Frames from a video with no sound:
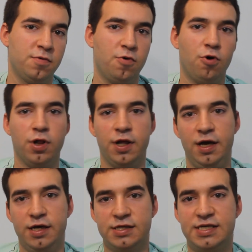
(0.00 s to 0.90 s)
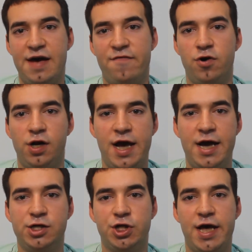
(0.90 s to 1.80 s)
only several
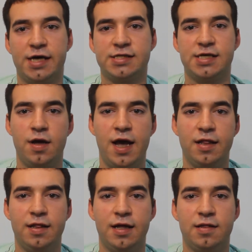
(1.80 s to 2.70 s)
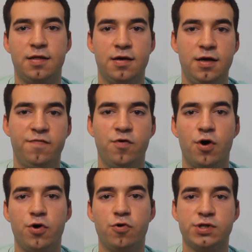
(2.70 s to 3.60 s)
hashtags, and that if you
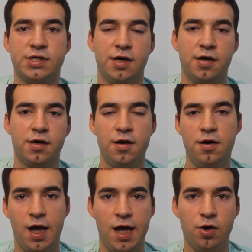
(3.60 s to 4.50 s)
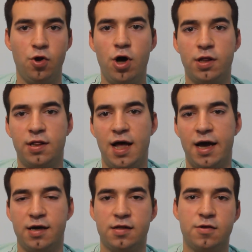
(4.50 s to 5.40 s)
are using a lot,
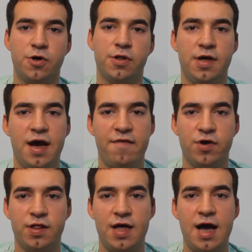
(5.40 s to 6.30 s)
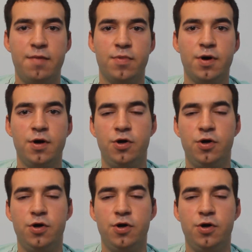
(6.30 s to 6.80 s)
like 30 every time,